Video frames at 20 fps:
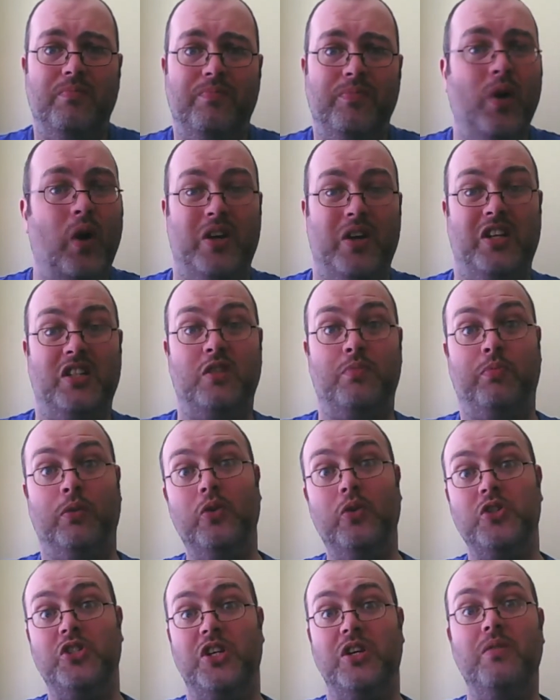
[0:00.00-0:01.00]
Not an
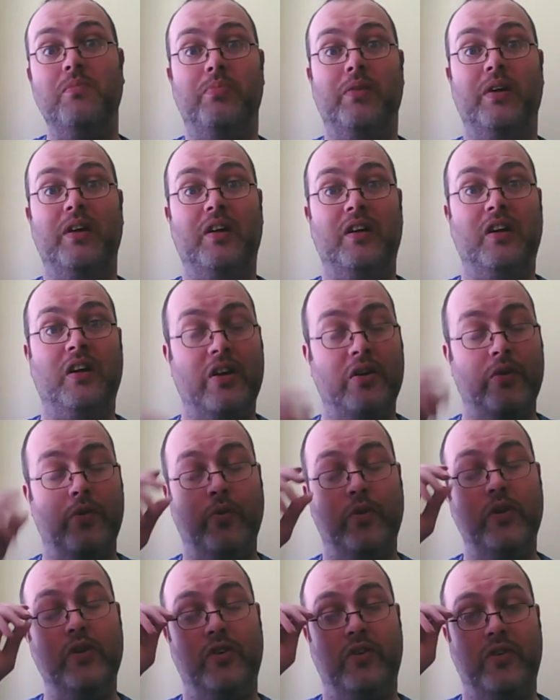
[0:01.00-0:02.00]
explosion, but you're going to
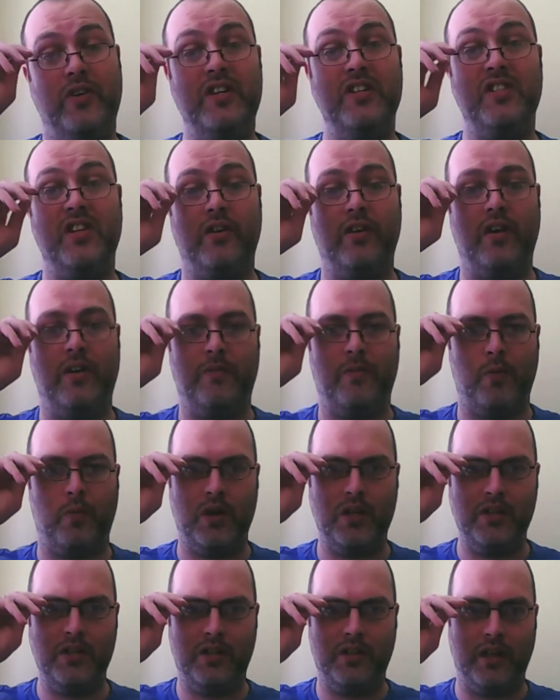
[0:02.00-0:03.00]
ruin your e-cigarette for
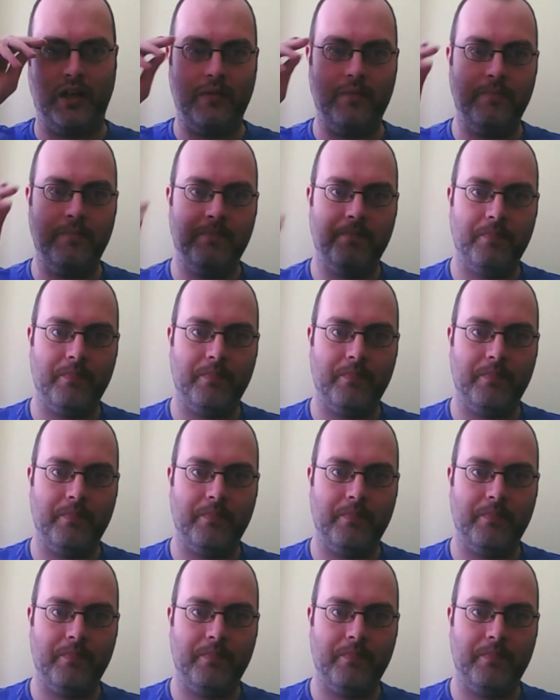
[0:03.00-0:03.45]
one thing.